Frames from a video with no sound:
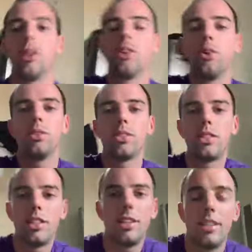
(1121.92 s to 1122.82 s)
of those
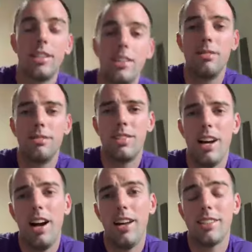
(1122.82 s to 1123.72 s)

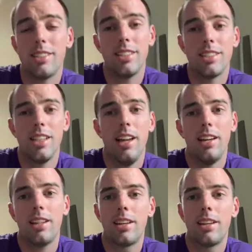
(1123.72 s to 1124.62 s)
guys that's like